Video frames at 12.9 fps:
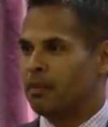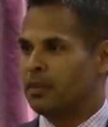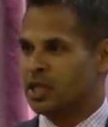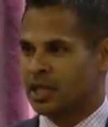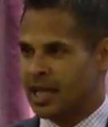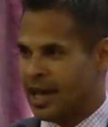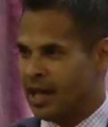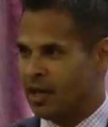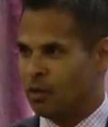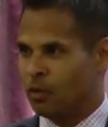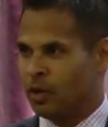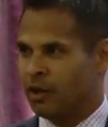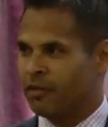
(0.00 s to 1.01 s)
Today
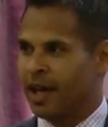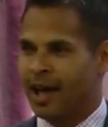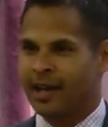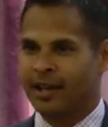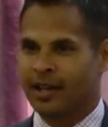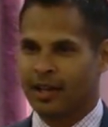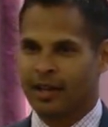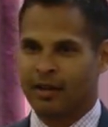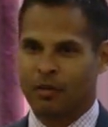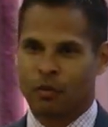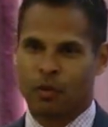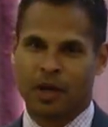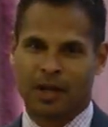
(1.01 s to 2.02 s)
we have had
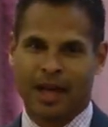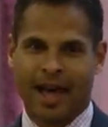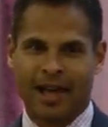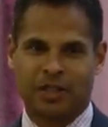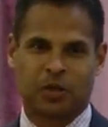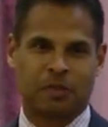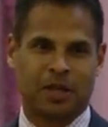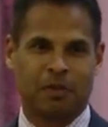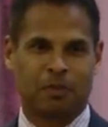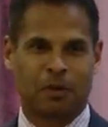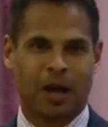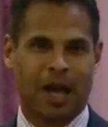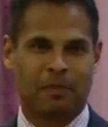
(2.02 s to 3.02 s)
what has to be
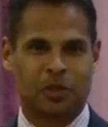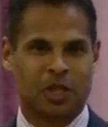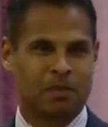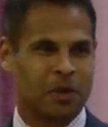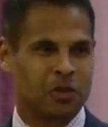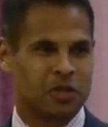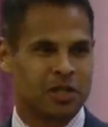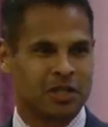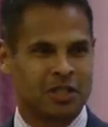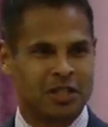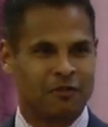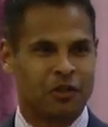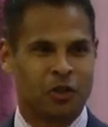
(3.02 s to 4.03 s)
perhaps the most
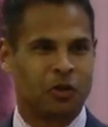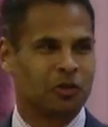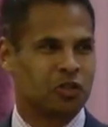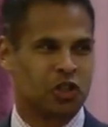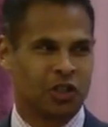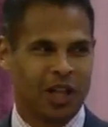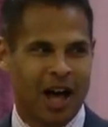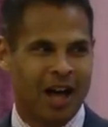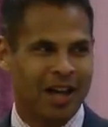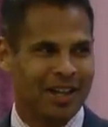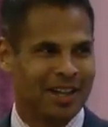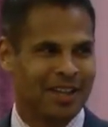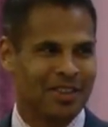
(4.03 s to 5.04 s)
difficult
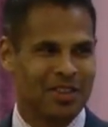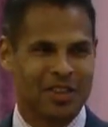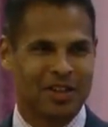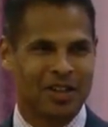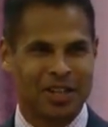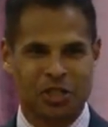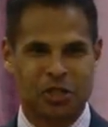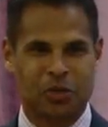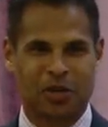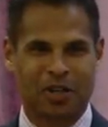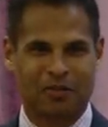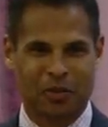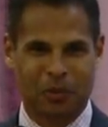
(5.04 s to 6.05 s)
July in the
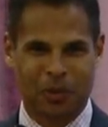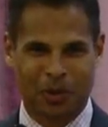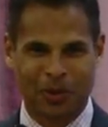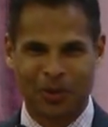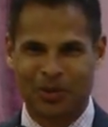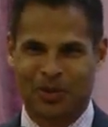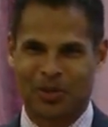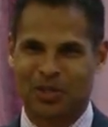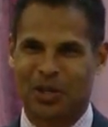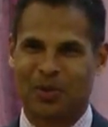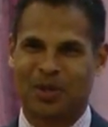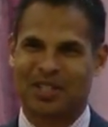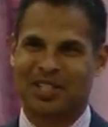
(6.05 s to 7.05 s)
history of the world, or
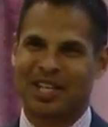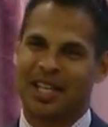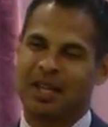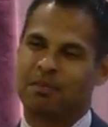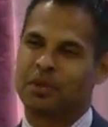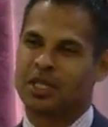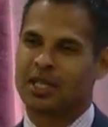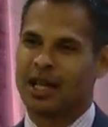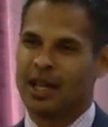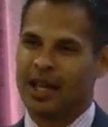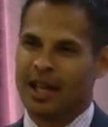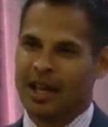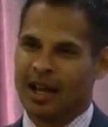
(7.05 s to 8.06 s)
so it seems.
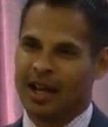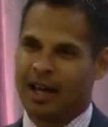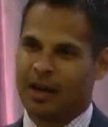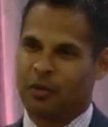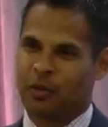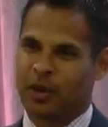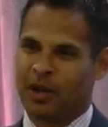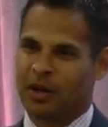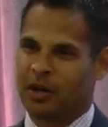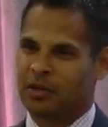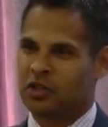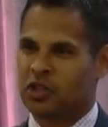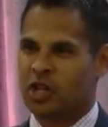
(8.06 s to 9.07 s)
We
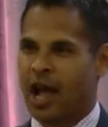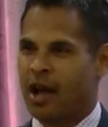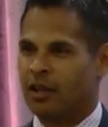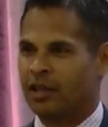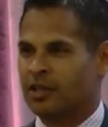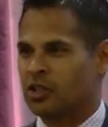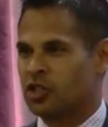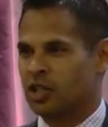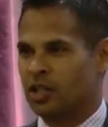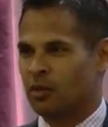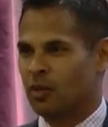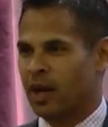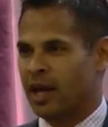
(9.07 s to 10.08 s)
are challenged
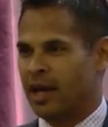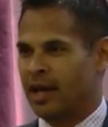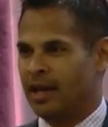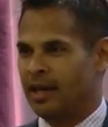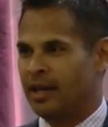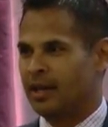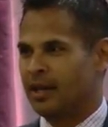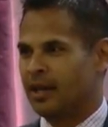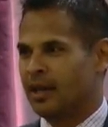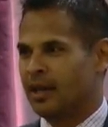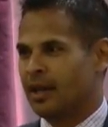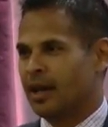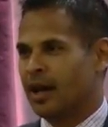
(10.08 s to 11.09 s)
in a way
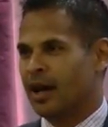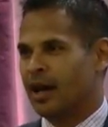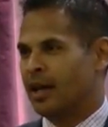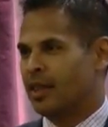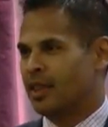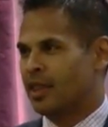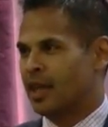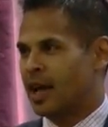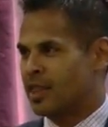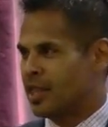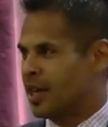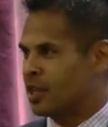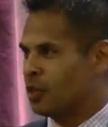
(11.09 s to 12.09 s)
I
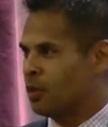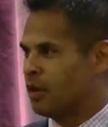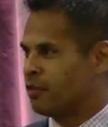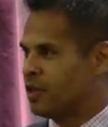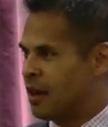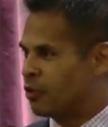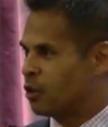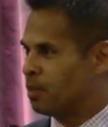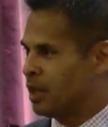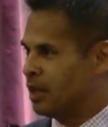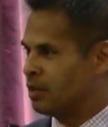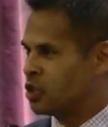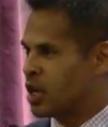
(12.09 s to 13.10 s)
think that we have never
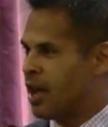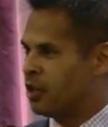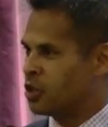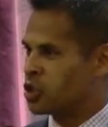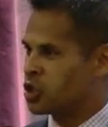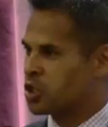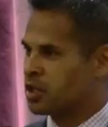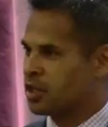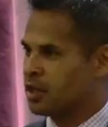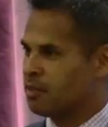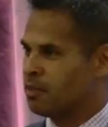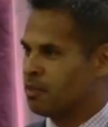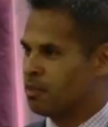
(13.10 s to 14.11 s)
been challenged
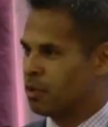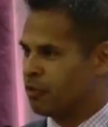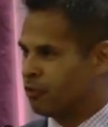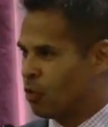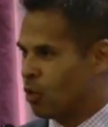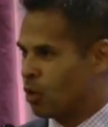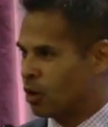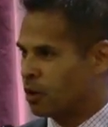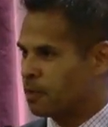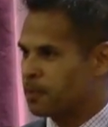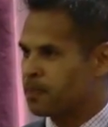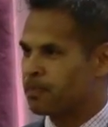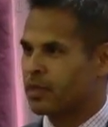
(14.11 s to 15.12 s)
before.
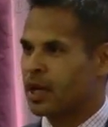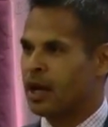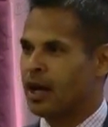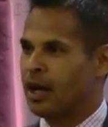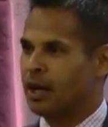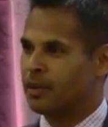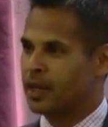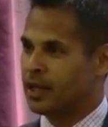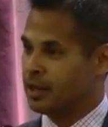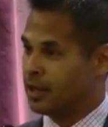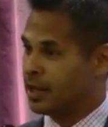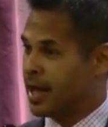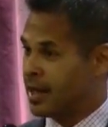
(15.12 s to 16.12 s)

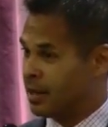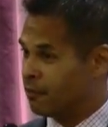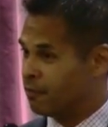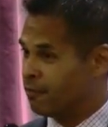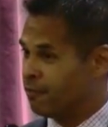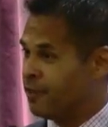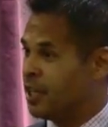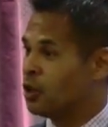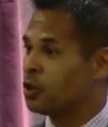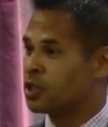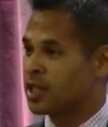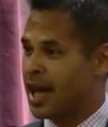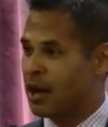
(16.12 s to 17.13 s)
It
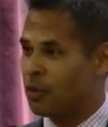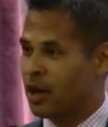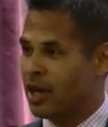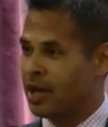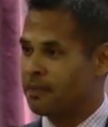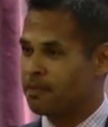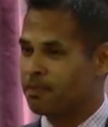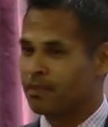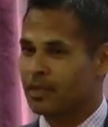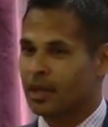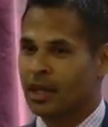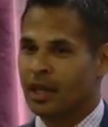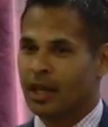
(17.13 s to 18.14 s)
feels that way.
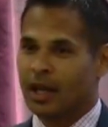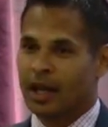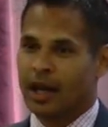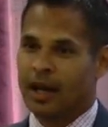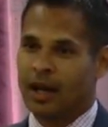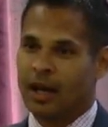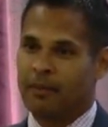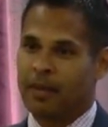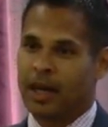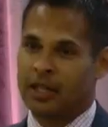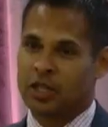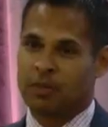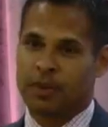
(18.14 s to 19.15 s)

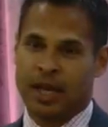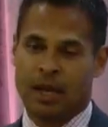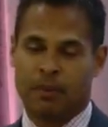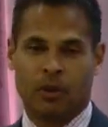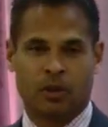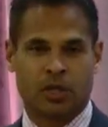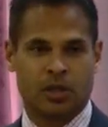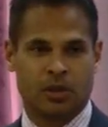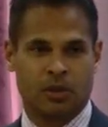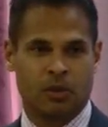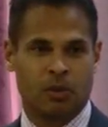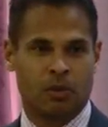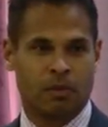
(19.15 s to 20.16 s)
And to be able
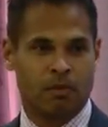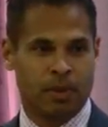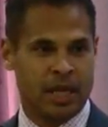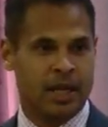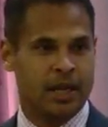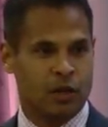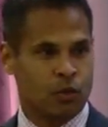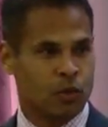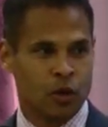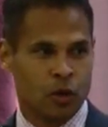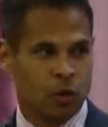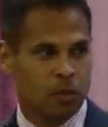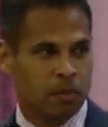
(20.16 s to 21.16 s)
to be in a
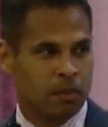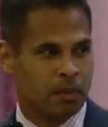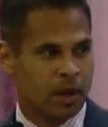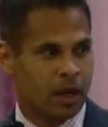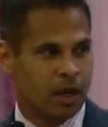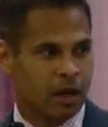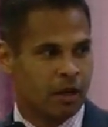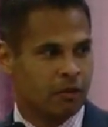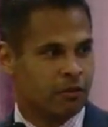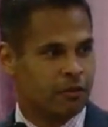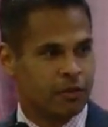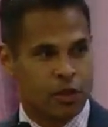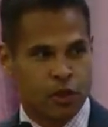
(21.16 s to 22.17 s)
room
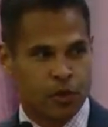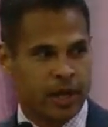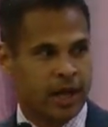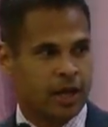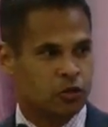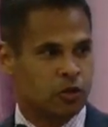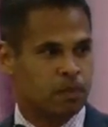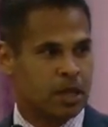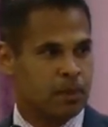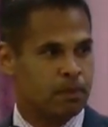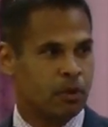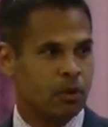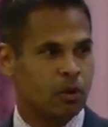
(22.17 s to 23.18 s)
of 300
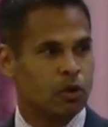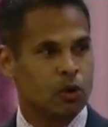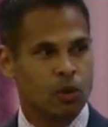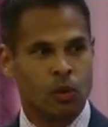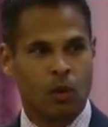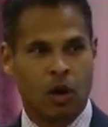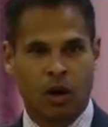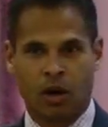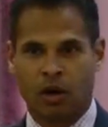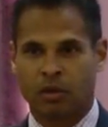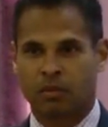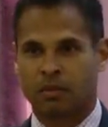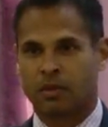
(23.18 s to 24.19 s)
people who
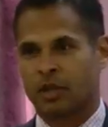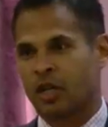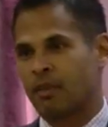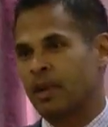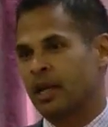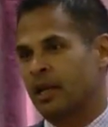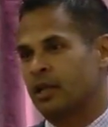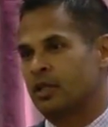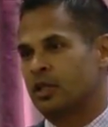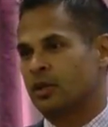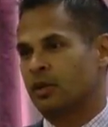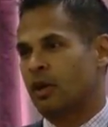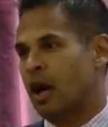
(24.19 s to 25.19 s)
are committed
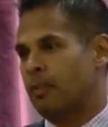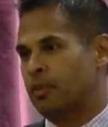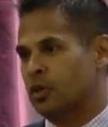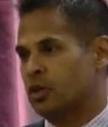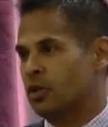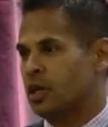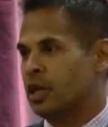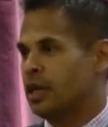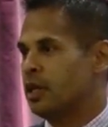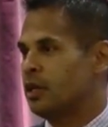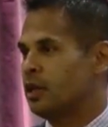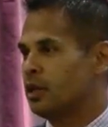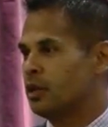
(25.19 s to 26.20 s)
to
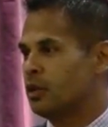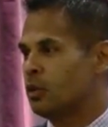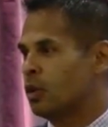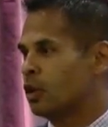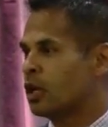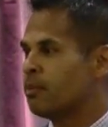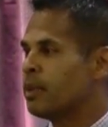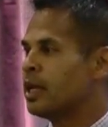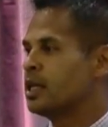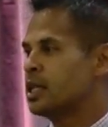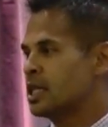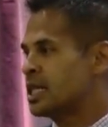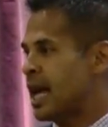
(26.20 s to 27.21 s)
opportunity, who are
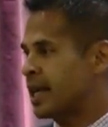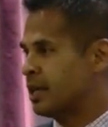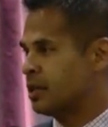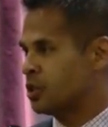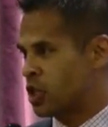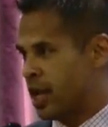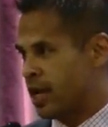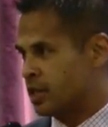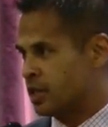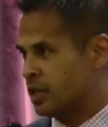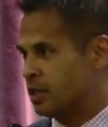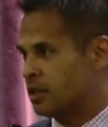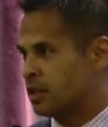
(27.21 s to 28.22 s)
committed to second
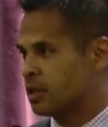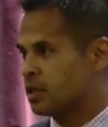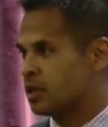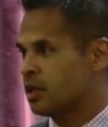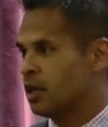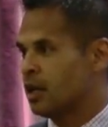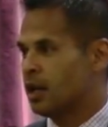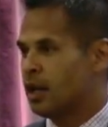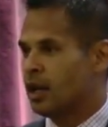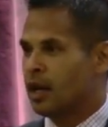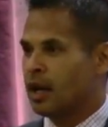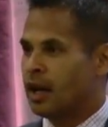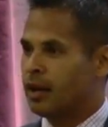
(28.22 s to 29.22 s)
chances,
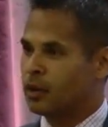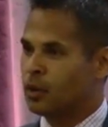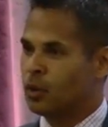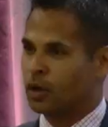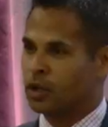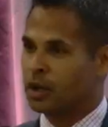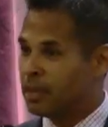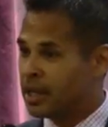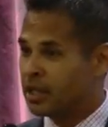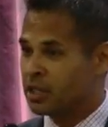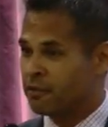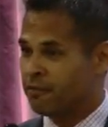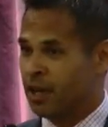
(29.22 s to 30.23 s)
who are
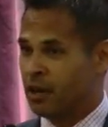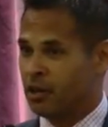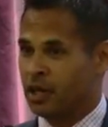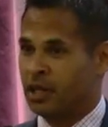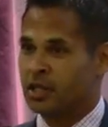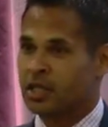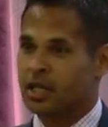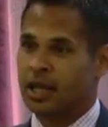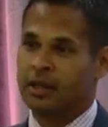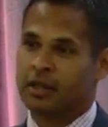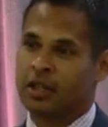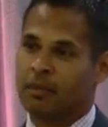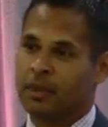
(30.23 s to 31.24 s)
committed to fairness
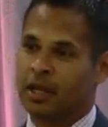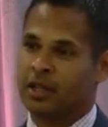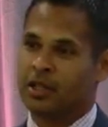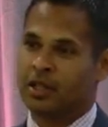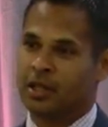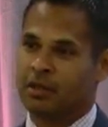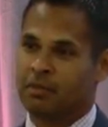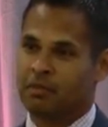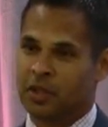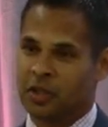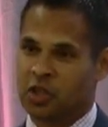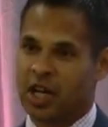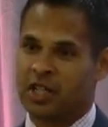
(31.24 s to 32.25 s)
and committed
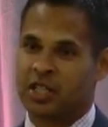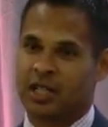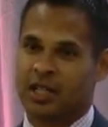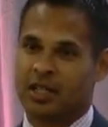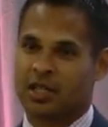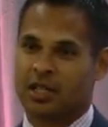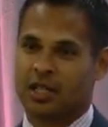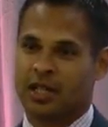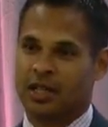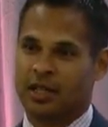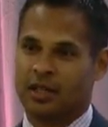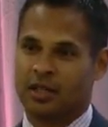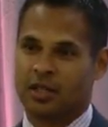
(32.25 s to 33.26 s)
to justice
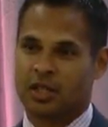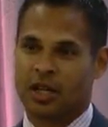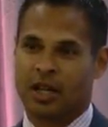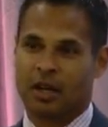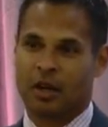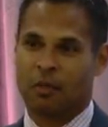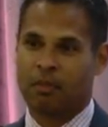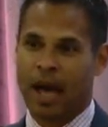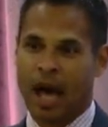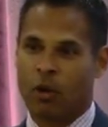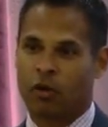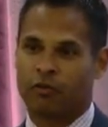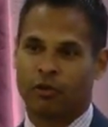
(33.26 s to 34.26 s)
is a
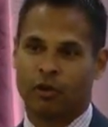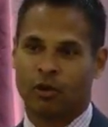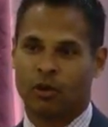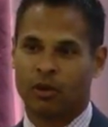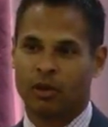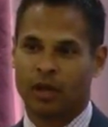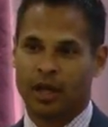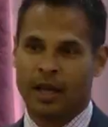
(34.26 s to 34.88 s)
powerful